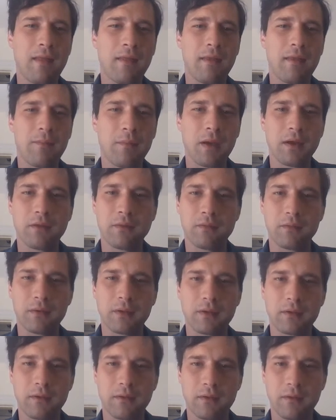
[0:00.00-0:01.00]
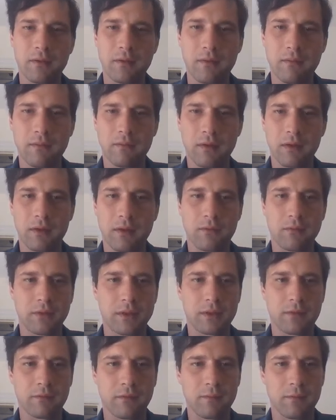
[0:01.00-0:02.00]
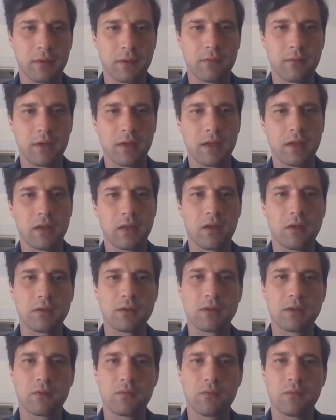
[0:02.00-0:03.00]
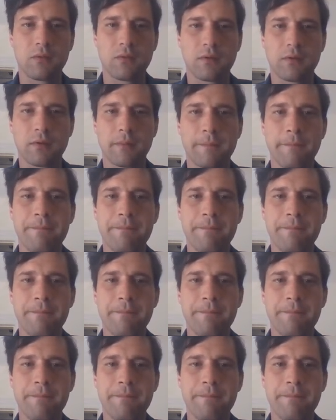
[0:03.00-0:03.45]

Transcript: the man who returned unvanquished from the Great Lost War.